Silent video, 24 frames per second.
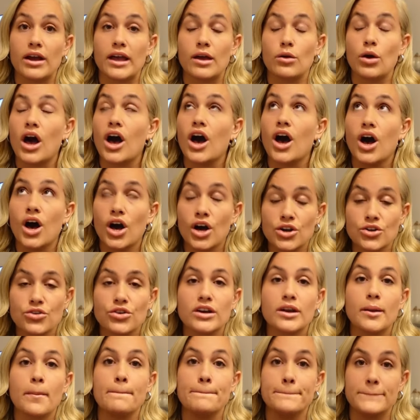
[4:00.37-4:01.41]
right,
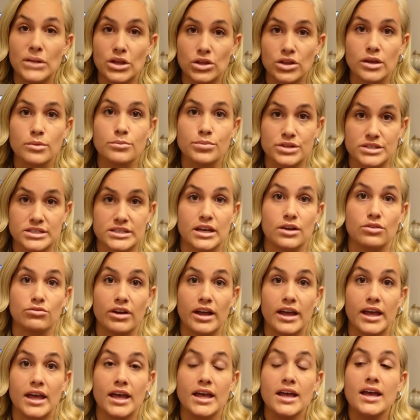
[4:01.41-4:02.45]
100 million percent
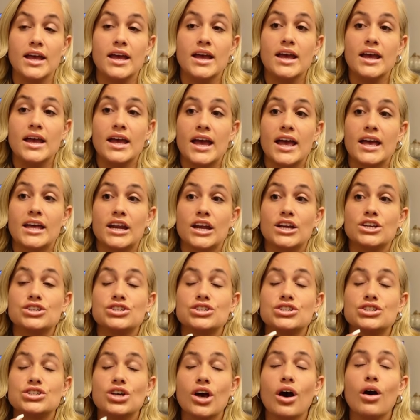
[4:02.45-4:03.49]
right. And I
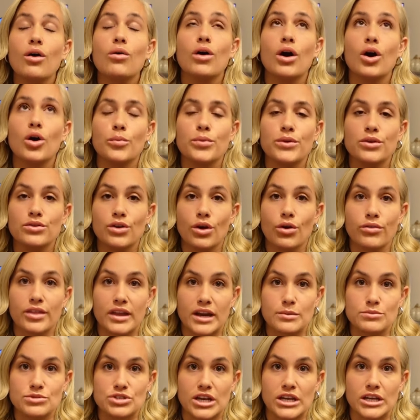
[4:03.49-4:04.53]
so hope you know
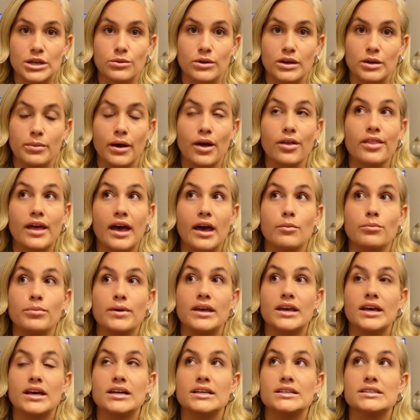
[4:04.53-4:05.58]
that I'm genuine about that
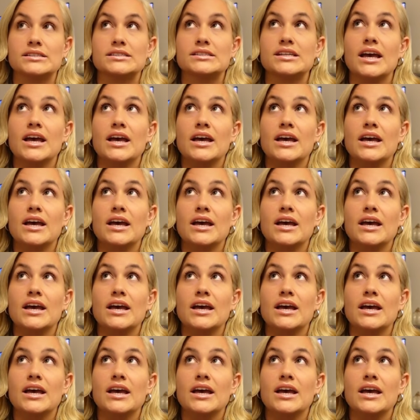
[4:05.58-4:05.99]
because.